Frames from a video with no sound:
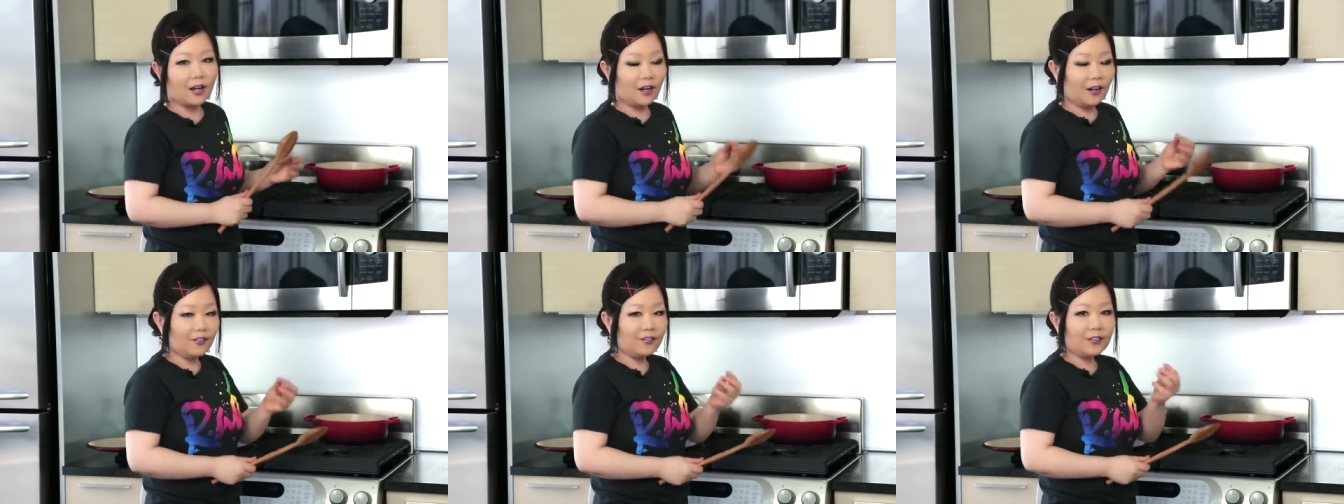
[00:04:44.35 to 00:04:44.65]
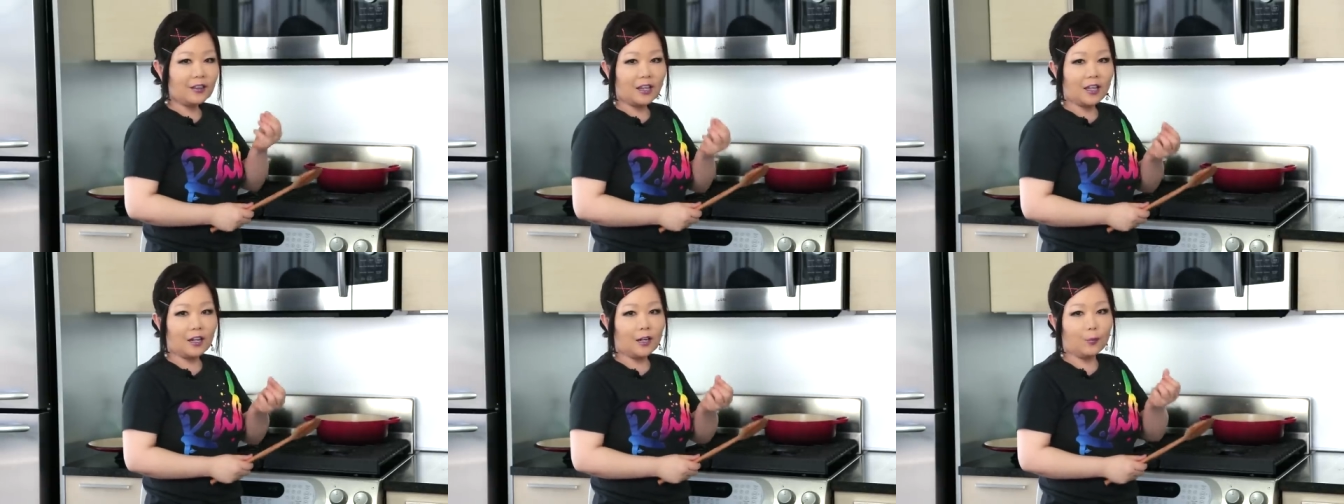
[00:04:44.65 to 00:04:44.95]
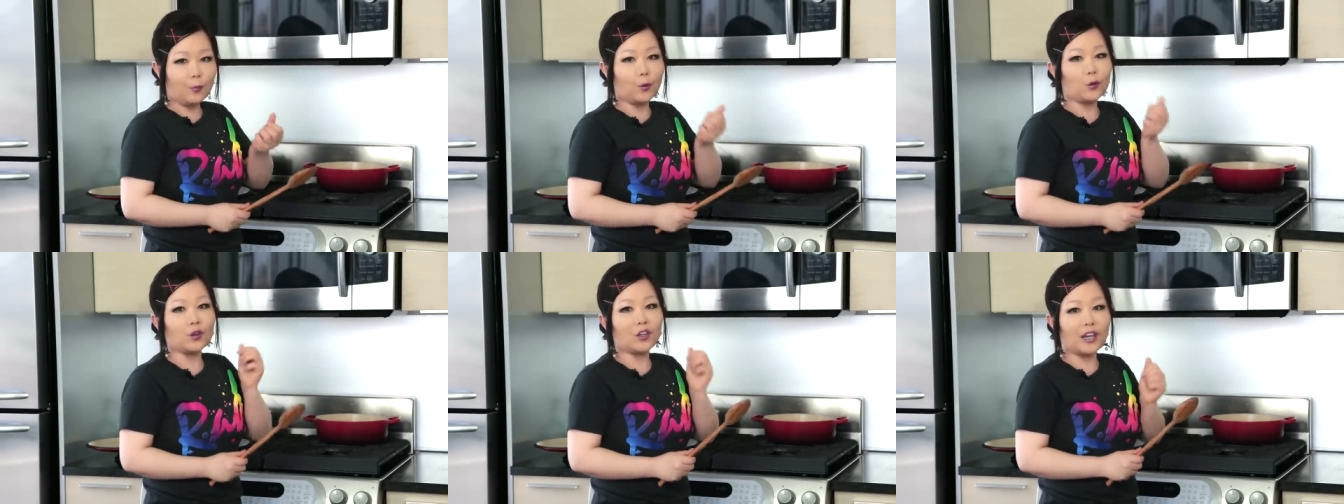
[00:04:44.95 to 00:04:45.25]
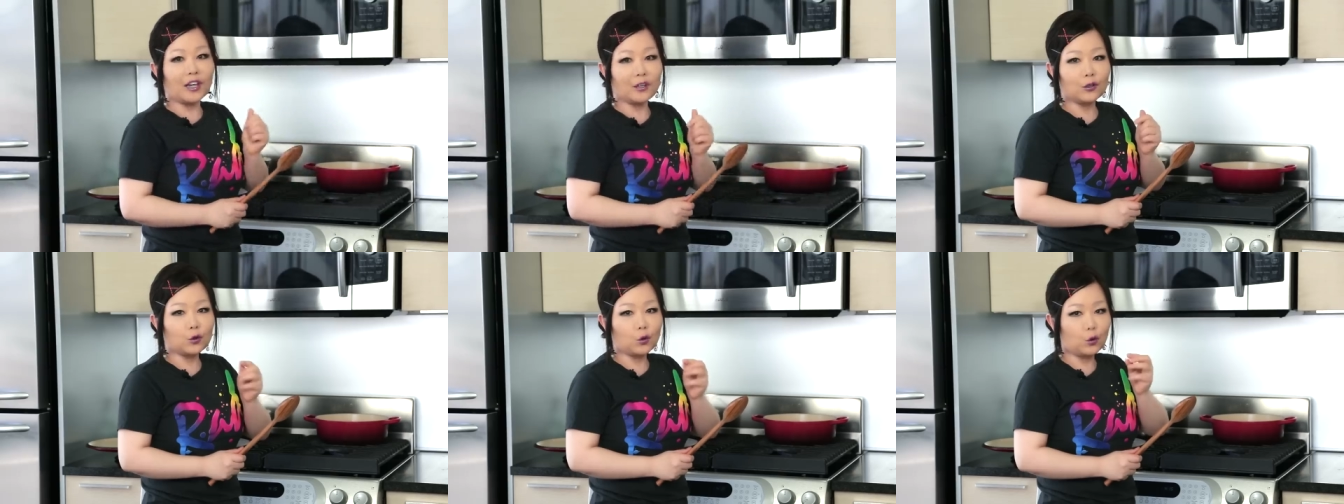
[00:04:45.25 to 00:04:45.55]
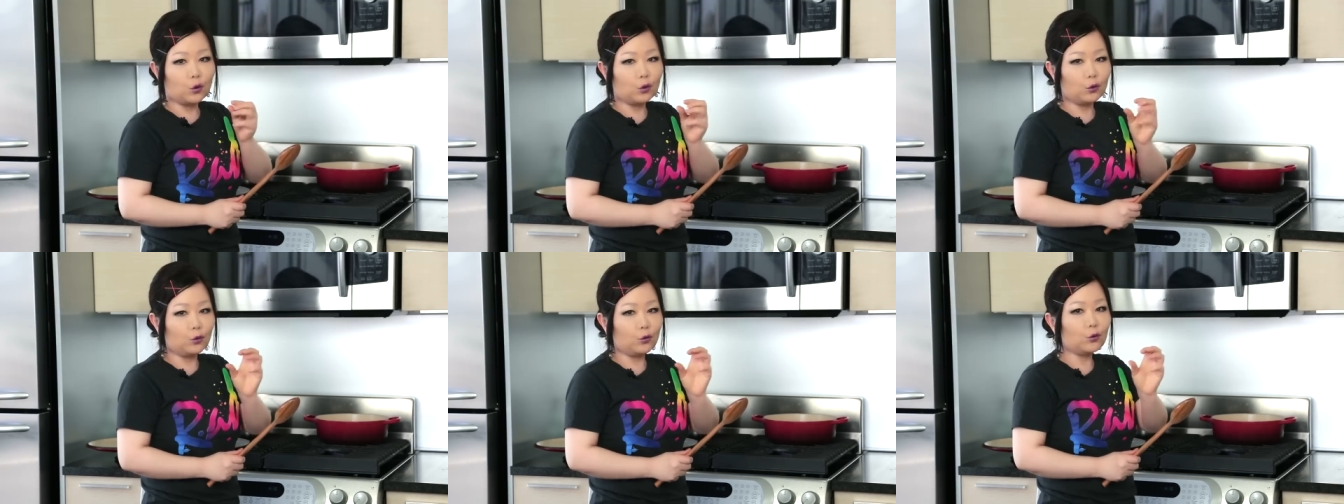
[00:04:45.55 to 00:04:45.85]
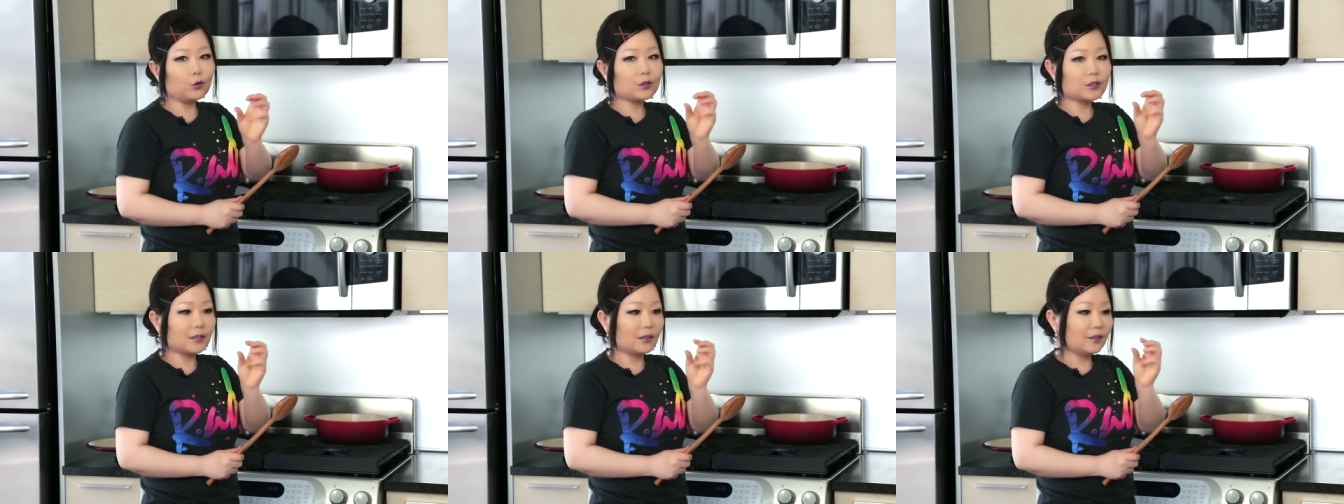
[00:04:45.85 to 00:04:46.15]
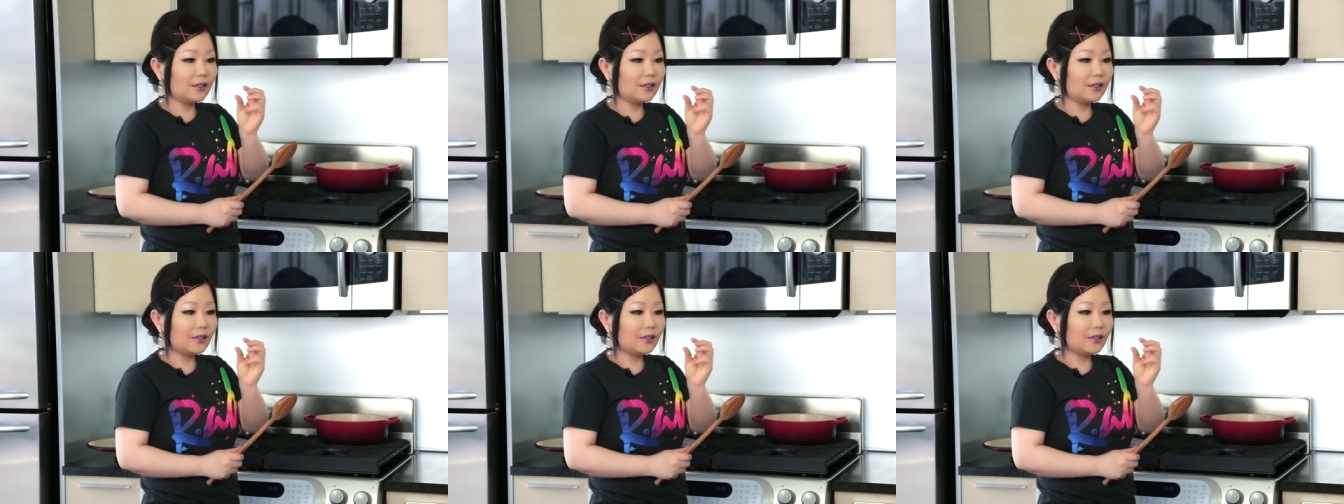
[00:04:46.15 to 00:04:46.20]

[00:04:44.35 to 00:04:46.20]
until potato looks